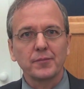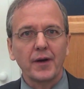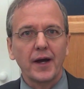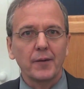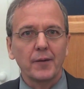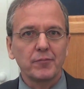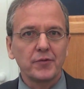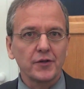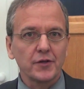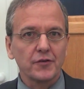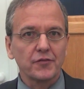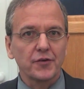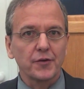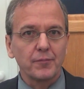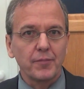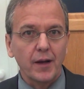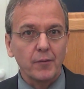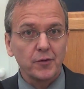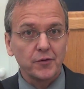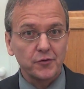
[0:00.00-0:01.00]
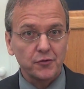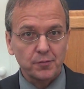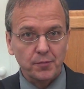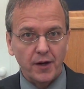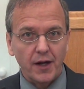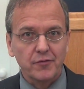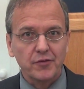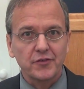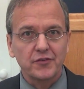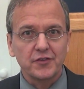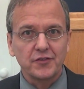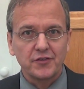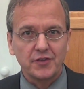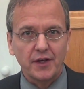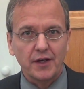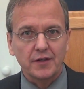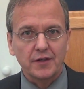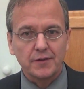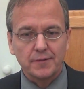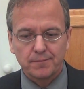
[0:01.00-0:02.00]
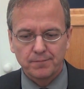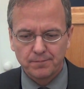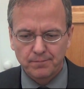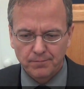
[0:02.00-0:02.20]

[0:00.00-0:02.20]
Bob Thiel for the Bible News Prophecy Channel.